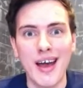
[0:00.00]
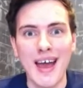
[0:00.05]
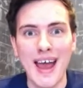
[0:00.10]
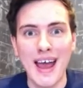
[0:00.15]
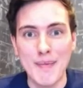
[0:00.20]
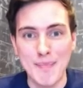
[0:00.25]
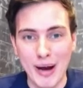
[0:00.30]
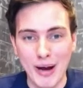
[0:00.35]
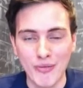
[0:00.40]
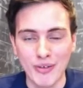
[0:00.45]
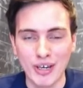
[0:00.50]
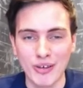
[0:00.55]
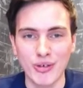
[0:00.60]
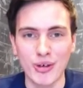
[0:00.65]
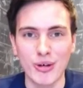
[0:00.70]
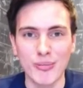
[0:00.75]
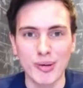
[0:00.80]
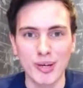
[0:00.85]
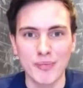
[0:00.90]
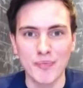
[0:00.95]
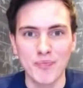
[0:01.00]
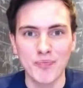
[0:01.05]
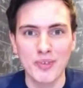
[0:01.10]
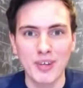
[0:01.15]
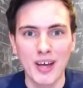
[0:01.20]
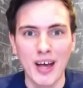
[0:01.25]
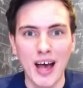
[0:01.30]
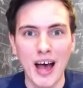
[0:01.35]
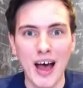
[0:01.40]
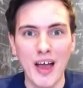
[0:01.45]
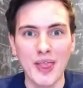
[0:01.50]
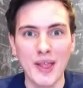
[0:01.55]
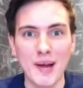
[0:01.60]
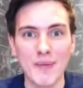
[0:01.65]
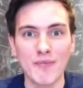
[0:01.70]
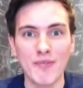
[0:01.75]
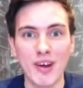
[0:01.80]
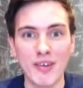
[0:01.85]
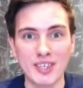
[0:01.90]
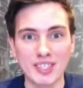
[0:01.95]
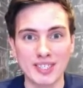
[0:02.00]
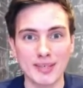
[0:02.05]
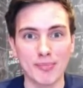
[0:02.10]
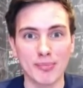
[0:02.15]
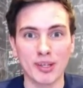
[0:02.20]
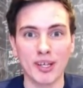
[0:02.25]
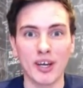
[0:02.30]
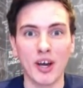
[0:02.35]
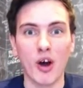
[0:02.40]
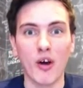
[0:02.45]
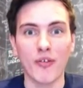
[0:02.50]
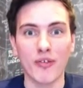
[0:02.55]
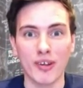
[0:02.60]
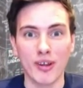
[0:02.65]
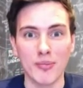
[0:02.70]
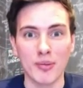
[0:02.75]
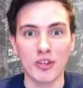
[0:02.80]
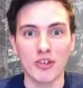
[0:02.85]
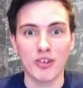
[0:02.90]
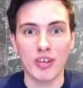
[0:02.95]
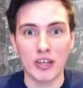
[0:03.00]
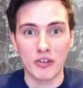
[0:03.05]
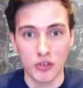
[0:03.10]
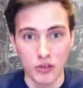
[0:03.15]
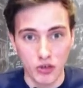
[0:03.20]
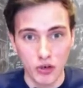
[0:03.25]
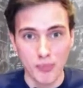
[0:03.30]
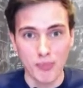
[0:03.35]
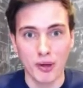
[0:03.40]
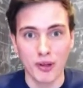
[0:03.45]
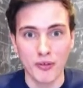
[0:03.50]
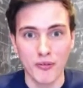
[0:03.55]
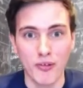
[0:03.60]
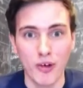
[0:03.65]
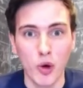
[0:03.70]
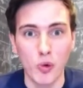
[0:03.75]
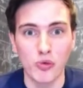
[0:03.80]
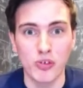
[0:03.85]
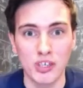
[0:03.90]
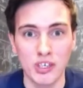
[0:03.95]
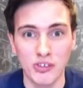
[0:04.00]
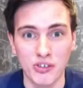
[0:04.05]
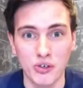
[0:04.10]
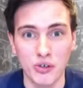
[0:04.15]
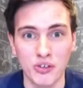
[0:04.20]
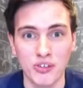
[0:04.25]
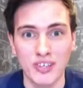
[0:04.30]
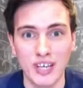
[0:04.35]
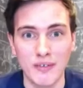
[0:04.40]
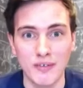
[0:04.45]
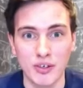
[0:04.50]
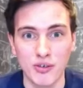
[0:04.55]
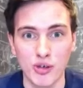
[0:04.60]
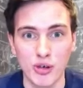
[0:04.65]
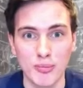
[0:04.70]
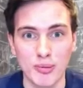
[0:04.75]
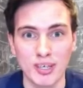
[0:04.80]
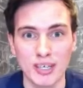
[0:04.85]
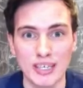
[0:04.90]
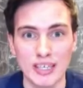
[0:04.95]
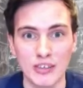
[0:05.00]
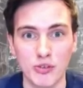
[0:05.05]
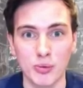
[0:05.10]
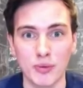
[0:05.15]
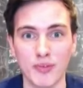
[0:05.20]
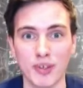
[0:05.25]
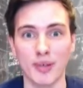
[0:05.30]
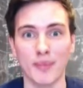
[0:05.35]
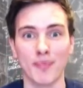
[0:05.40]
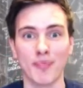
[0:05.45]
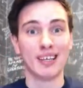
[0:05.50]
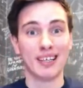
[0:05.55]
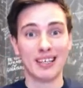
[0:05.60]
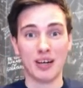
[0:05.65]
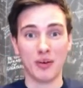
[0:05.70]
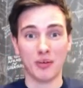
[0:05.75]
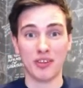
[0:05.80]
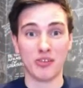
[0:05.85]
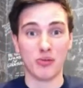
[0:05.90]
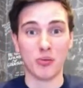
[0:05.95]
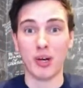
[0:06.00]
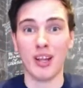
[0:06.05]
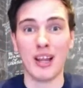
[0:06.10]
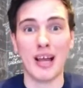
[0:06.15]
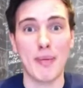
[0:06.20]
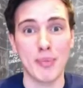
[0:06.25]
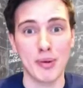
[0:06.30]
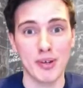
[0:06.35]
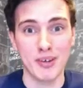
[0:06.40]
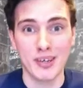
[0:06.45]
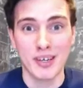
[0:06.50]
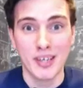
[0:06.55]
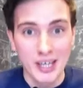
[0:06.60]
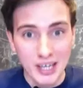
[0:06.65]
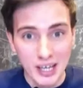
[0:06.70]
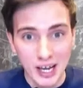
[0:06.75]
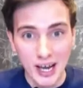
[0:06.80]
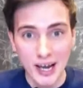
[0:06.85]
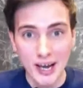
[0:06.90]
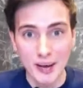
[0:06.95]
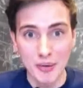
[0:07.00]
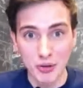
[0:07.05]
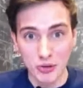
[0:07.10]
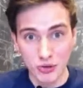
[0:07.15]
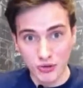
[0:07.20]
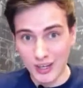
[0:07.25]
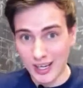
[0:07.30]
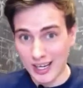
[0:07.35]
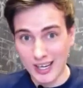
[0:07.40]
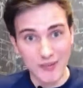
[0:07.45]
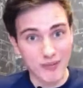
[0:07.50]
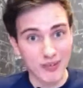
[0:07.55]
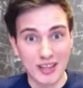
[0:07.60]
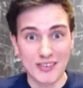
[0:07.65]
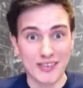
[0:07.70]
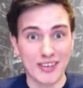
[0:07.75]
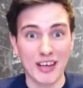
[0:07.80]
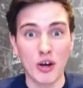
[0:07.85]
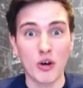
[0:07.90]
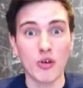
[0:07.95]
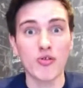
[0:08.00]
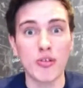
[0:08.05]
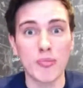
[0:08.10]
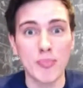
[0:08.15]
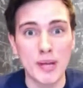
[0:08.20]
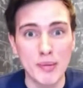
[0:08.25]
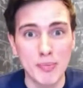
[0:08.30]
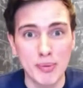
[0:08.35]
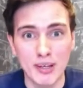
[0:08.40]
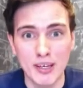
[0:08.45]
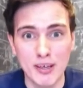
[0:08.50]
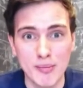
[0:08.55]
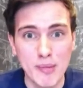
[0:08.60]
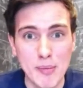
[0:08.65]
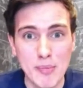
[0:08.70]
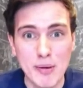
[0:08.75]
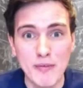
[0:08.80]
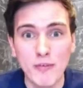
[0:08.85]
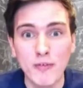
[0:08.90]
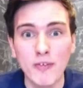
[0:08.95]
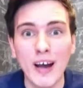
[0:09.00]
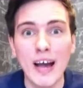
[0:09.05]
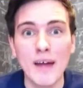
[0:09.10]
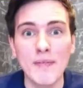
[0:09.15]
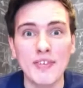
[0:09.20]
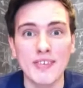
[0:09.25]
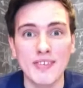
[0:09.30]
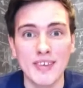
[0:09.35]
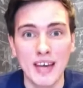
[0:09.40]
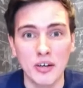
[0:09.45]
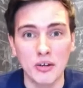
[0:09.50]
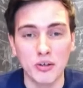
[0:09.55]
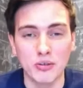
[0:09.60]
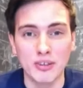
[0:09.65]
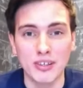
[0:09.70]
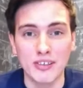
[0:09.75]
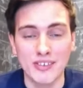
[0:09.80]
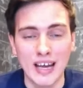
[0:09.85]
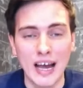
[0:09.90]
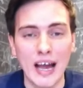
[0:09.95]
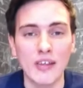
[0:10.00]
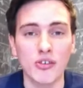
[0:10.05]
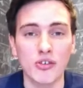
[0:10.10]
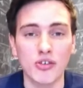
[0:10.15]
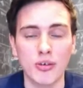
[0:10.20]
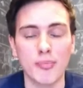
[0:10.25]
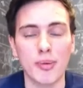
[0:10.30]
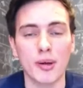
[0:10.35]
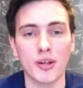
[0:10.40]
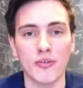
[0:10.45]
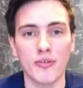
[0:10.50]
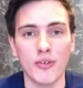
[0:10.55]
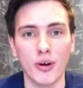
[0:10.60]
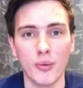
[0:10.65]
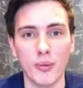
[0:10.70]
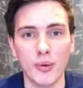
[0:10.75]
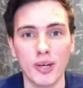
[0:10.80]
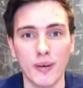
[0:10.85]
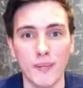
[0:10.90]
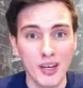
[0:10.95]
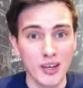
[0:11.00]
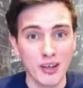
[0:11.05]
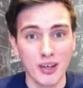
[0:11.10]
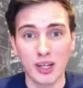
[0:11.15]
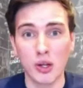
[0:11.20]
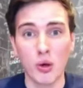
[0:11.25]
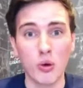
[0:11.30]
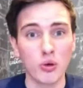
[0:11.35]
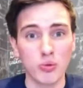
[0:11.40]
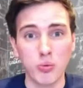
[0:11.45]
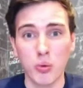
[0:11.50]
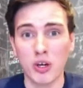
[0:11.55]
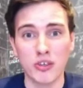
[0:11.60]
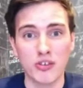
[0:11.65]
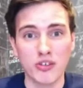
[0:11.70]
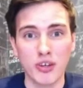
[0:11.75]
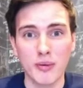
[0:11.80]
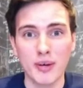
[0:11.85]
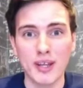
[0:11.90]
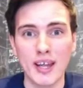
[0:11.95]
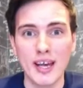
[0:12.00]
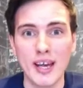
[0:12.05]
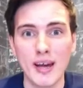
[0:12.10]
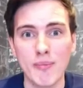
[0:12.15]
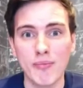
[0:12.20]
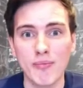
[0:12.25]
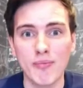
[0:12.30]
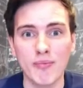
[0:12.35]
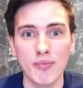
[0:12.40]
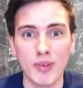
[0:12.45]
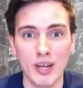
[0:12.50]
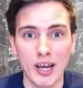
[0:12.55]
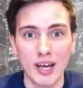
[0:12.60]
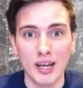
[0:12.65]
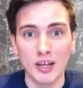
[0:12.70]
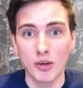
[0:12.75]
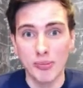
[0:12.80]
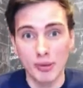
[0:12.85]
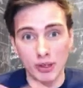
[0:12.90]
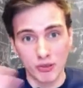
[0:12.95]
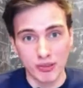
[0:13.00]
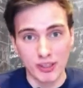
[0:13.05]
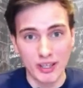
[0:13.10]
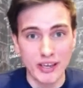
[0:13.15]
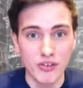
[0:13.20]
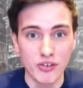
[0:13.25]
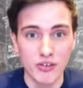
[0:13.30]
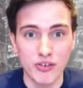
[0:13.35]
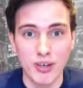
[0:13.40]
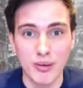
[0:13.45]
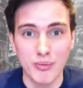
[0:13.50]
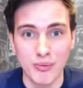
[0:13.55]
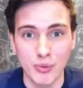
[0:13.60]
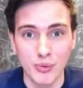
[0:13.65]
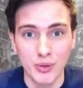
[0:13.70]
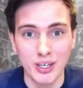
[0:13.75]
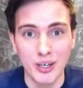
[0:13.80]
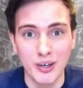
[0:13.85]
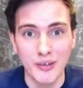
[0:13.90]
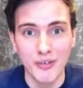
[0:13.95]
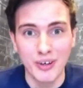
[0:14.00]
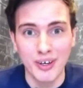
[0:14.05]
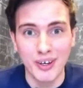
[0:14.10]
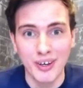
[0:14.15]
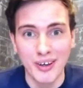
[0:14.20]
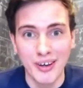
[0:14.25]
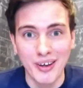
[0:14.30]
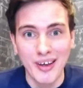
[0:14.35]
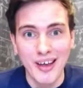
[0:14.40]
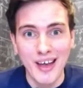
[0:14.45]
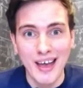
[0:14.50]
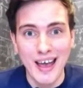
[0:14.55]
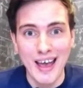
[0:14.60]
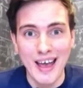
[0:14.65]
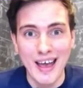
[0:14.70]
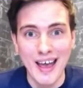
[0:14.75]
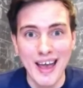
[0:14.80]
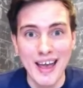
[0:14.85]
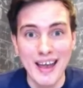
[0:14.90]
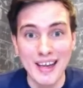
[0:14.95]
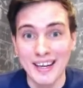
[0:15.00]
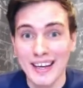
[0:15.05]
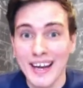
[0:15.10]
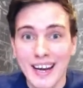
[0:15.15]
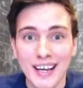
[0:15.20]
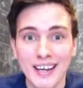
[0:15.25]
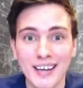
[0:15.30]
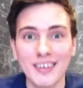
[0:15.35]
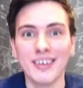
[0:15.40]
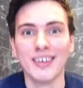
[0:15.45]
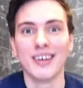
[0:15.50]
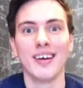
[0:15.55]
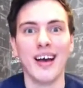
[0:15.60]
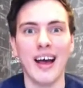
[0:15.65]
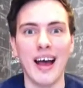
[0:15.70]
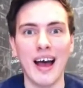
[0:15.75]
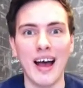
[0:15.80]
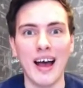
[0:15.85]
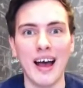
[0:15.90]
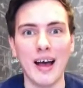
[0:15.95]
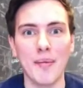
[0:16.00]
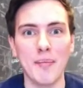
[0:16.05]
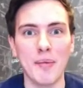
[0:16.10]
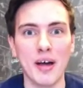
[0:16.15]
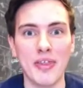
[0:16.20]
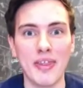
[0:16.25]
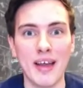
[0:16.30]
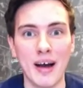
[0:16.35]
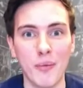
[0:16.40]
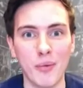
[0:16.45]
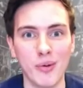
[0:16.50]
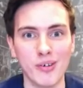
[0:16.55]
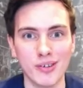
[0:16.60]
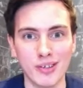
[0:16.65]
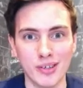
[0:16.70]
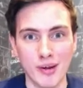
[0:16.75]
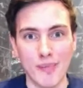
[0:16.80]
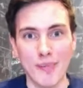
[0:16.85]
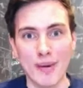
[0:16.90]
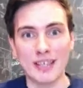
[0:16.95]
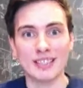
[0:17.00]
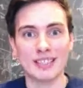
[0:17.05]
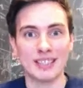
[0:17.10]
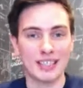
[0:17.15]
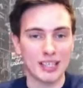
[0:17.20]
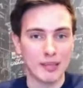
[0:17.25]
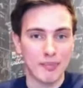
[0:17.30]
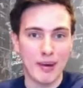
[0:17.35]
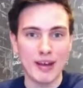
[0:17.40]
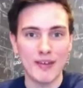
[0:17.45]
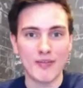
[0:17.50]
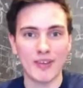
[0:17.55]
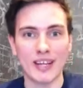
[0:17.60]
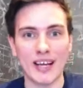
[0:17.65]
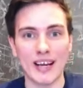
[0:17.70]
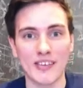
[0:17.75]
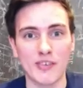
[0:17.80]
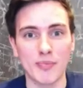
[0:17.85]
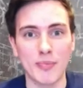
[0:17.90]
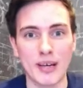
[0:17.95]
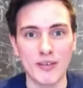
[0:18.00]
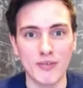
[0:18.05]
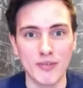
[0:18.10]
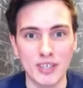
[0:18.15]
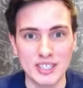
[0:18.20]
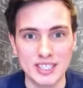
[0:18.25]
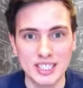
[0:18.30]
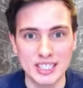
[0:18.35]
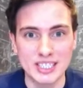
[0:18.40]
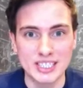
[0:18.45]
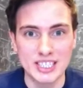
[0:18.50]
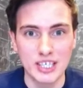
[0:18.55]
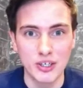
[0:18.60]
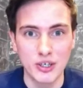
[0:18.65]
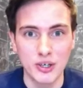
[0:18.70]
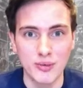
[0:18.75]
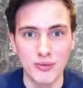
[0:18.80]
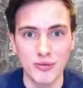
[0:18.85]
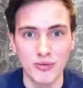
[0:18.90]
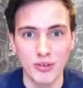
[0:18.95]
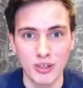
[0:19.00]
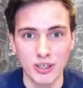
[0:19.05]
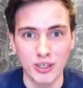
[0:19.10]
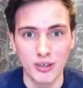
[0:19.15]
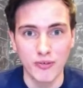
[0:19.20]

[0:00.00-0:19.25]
about recruitment, and then very simply offer them the chance to jump on the phone to discuss their recruitment needs with you. Now this is what will happen. You'll drive, let's say 100 people in, maybe 5 to 10 will decide to jump on the phone with you. Close 1 or 2 of them, you'll build relationships with the other 8 or 9, and that will basically pay for the ad spend for you to continue running the